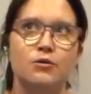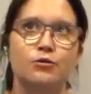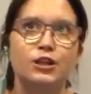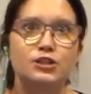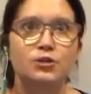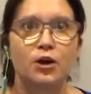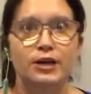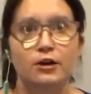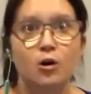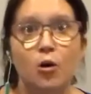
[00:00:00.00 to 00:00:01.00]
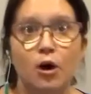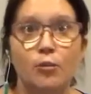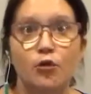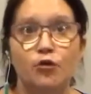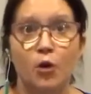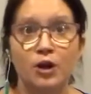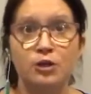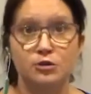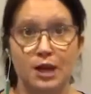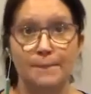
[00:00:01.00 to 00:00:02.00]
restore your core before
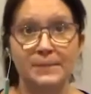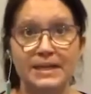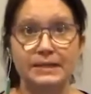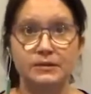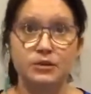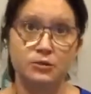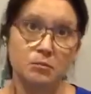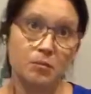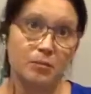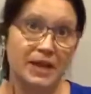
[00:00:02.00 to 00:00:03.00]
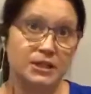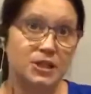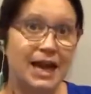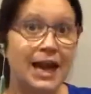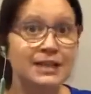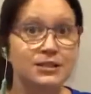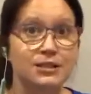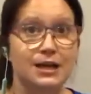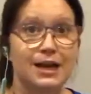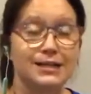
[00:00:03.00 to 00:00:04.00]
you jump into major
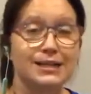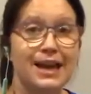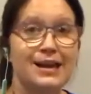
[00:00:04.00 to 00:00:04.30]
exercise.